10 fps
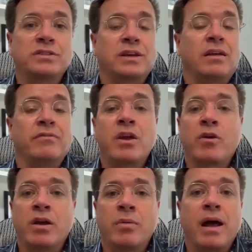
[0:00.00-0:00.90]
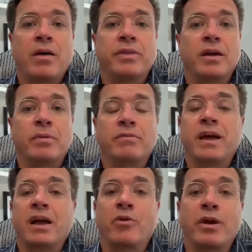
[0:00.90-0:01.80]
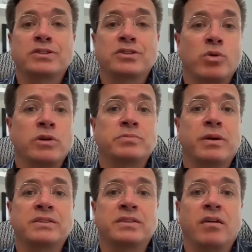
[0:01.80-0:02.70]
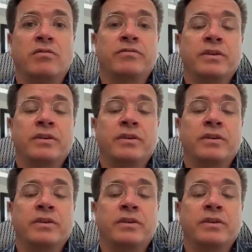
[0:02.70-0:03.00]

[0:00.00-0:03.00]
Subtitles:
I love hearing about them. I've got great stories myself.